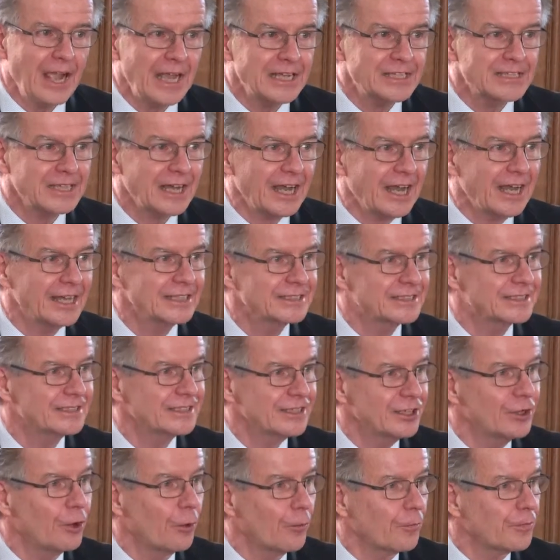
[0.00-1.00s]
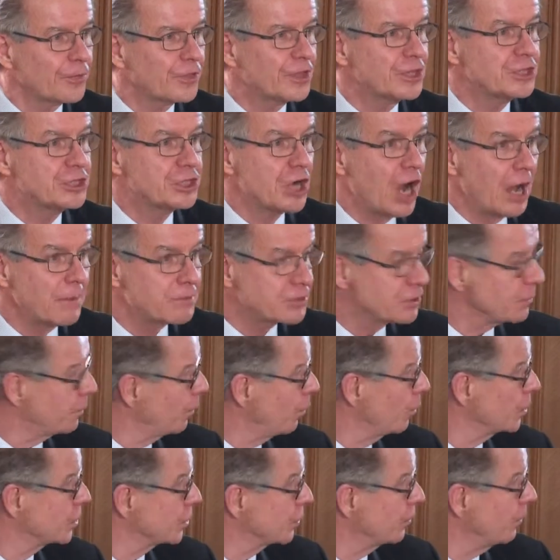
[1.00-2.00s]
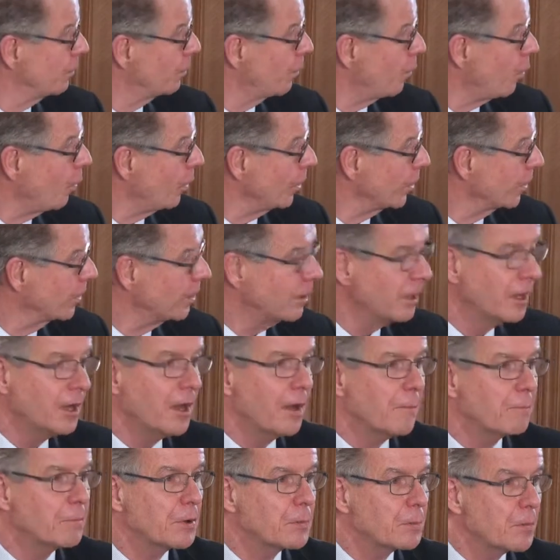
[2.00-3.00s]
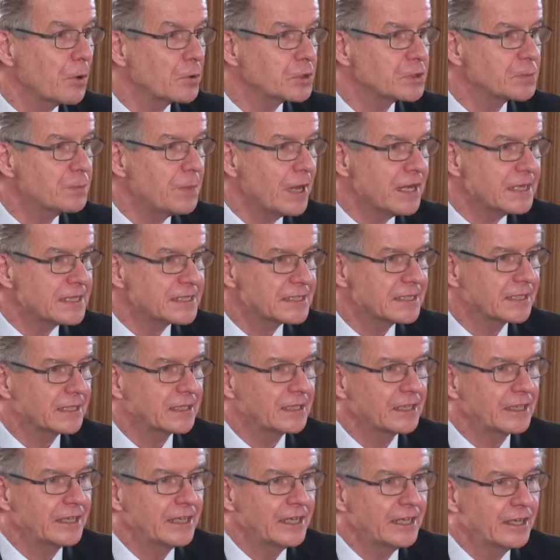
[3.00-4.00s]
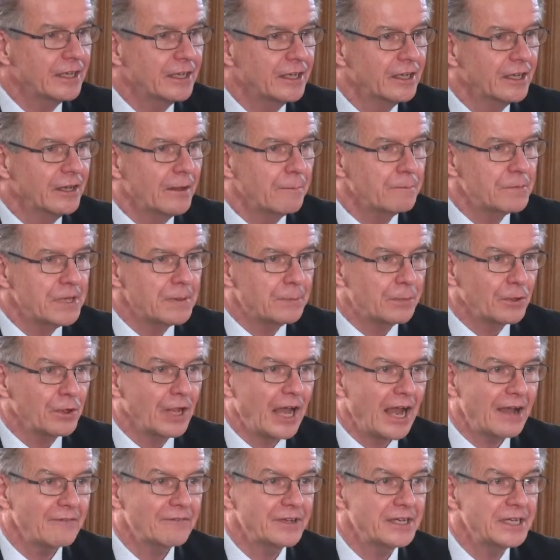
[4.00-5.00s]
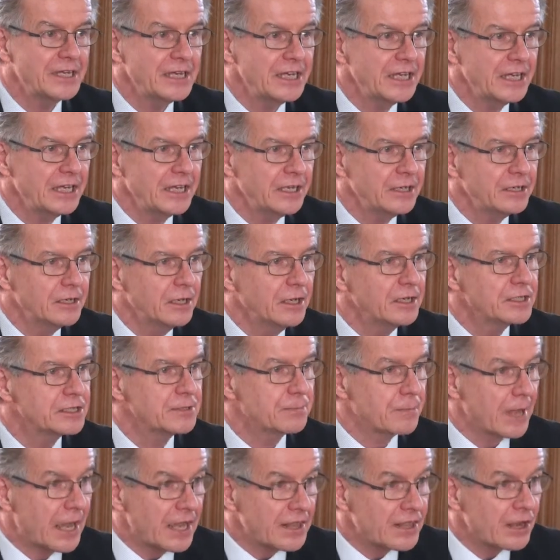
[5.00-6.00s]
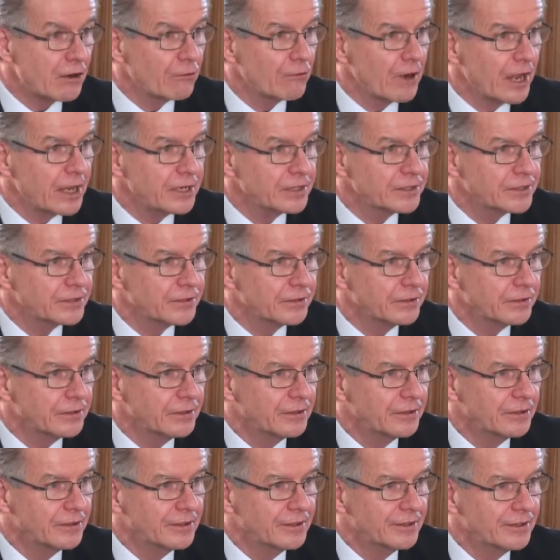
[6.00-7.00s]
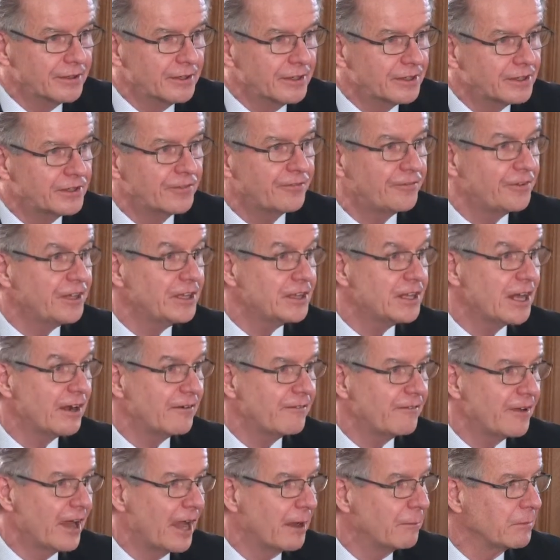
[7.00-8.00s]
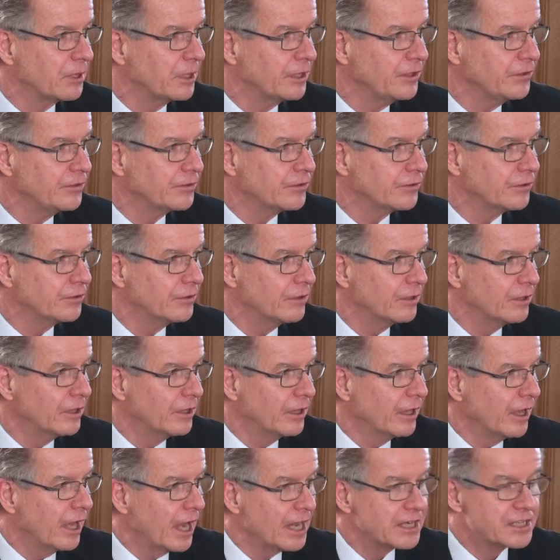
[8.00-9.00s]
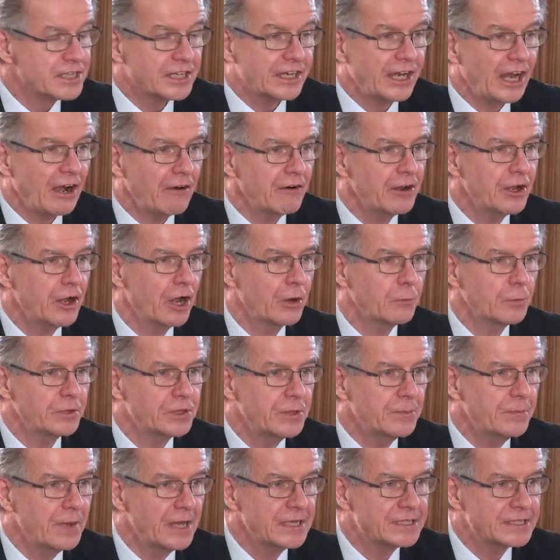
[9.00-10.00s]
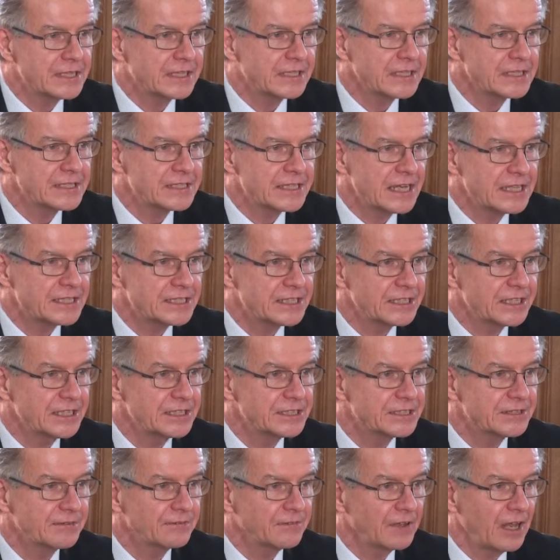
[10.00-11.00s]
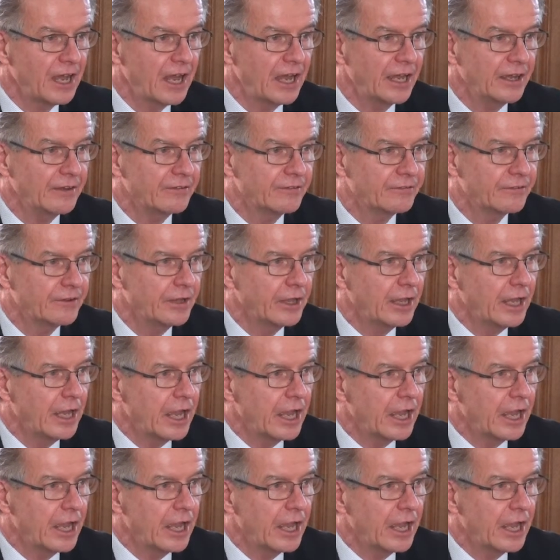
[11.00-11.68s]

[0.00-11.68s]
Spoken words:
As you know, the job supports are important, but most basically, people have a need to pay their rent, to feed their families, and to carry on with the basic necessities of life.